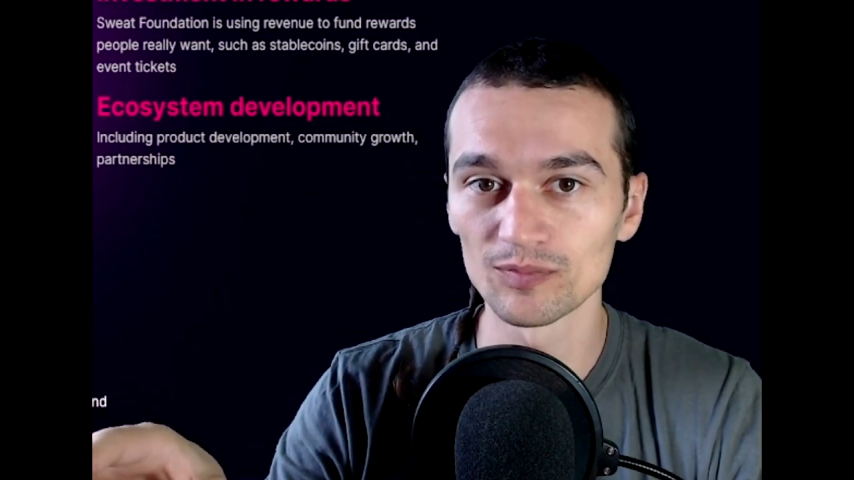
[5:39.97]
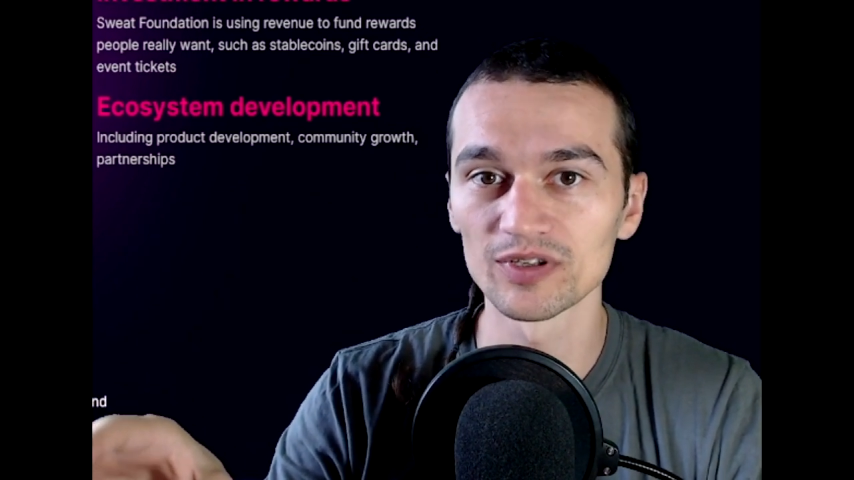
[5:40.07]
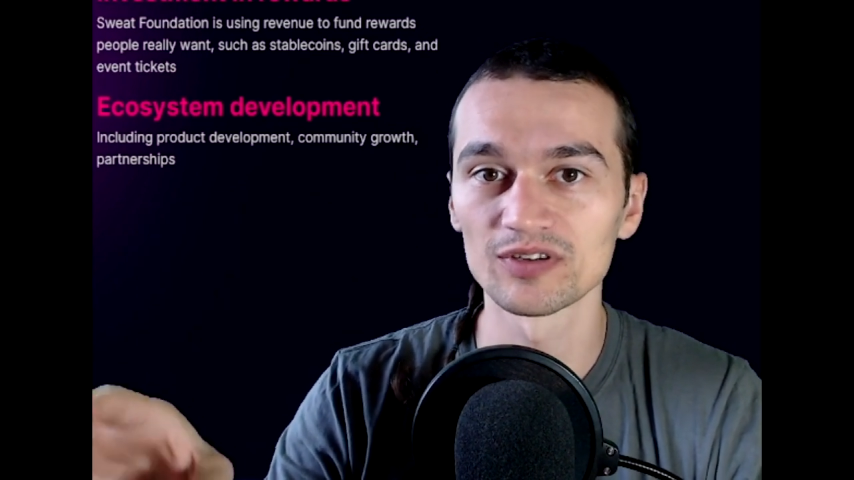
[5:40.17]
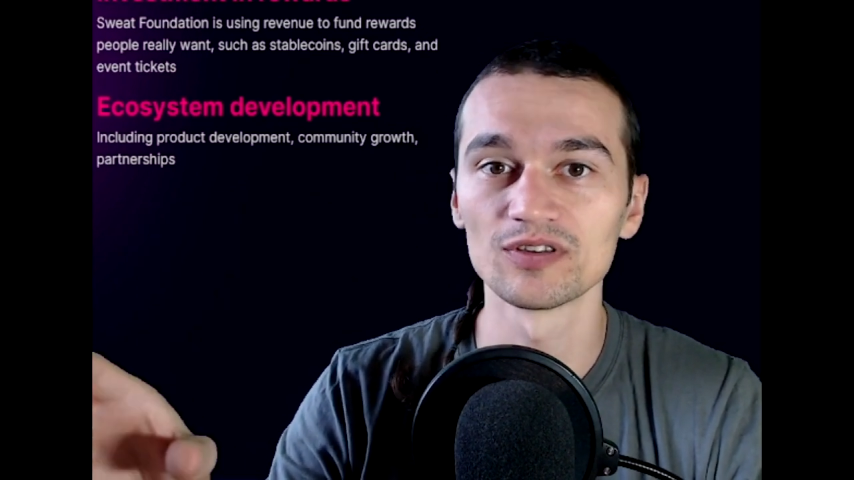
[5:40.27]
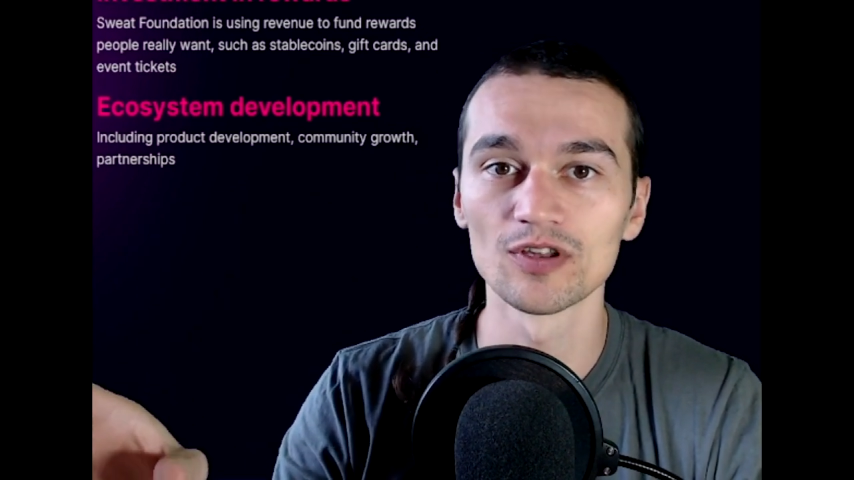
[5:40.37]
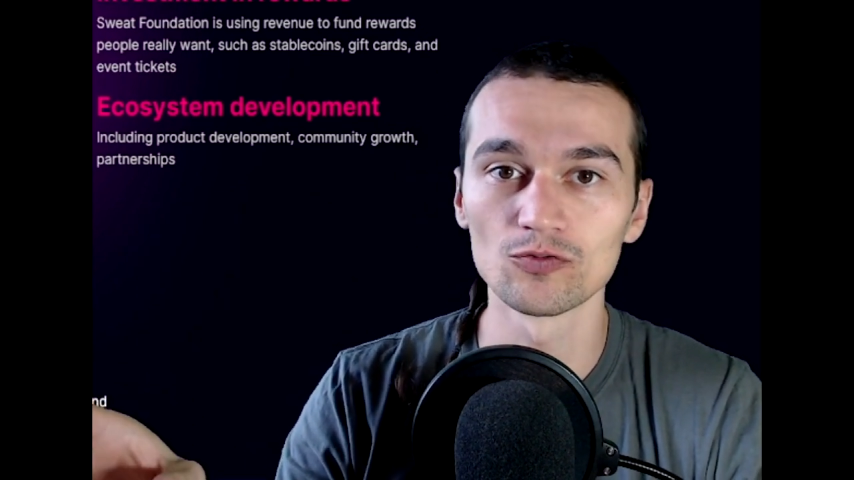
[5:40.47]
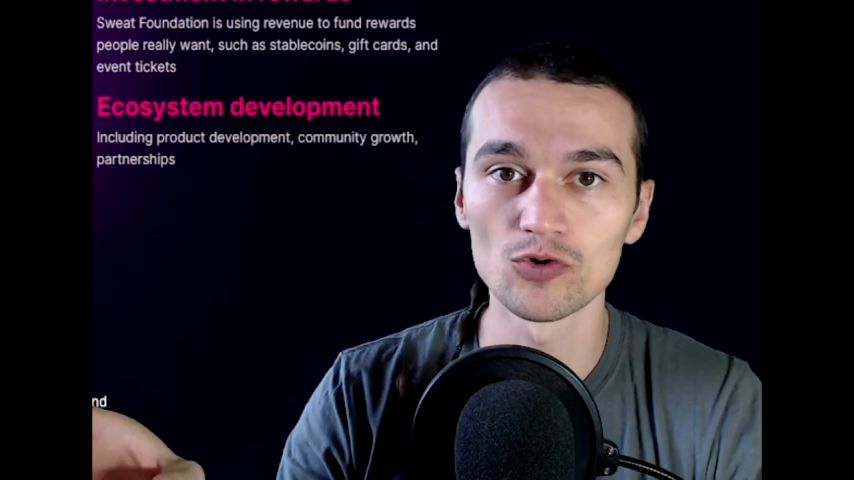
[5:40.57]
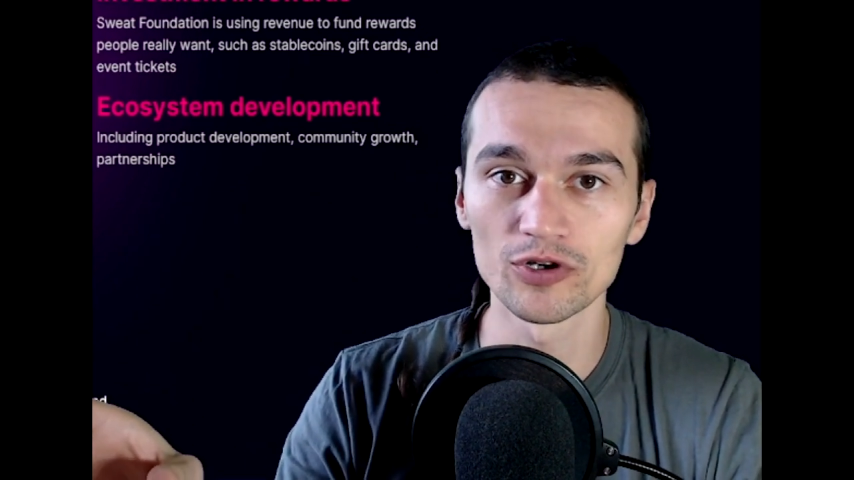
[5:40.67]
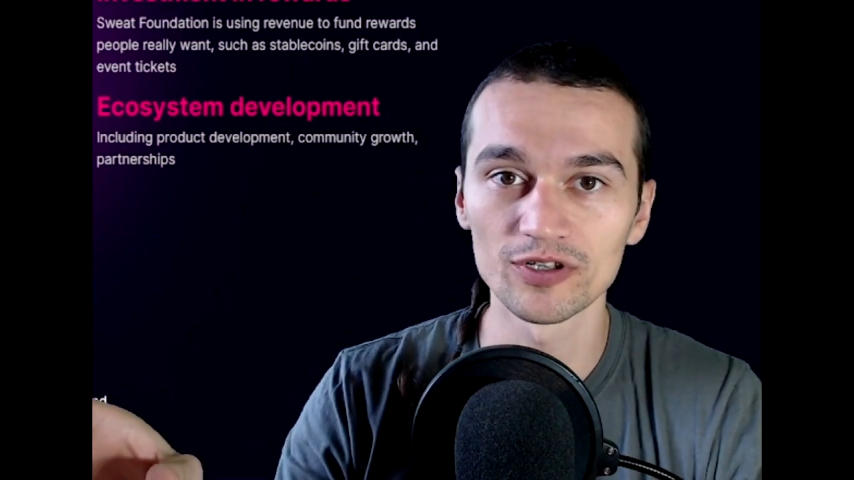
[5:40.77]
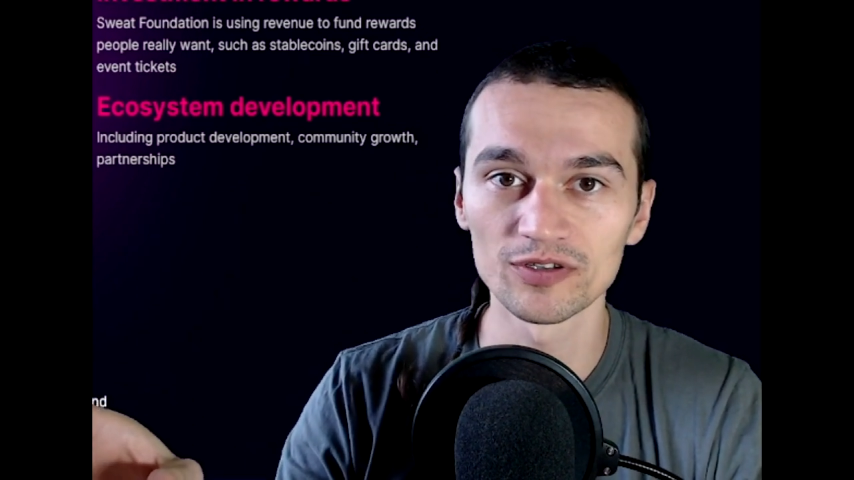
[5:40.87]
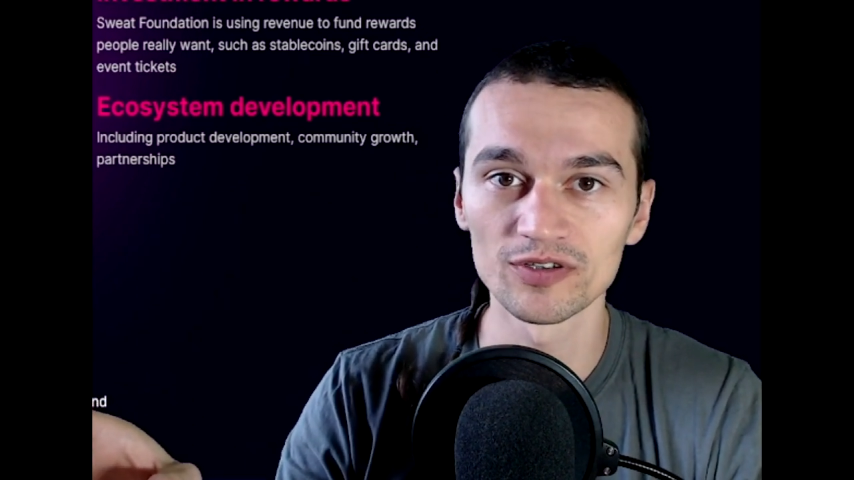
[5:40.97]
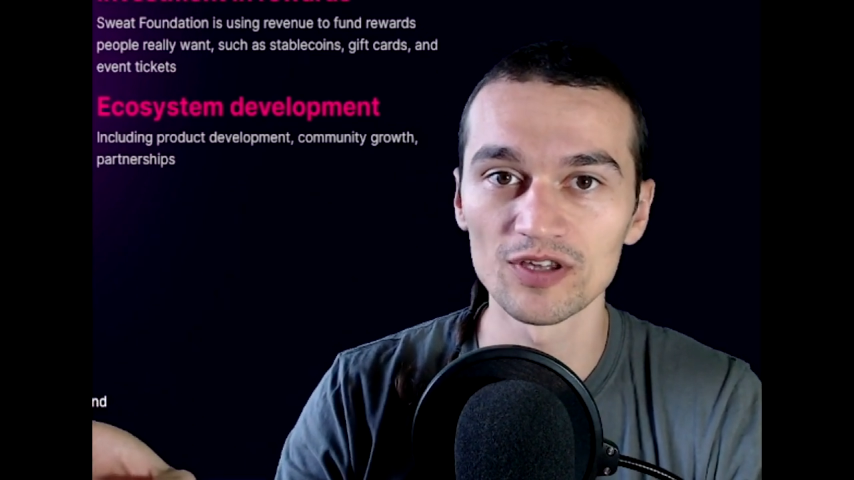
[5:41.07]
but in the long run,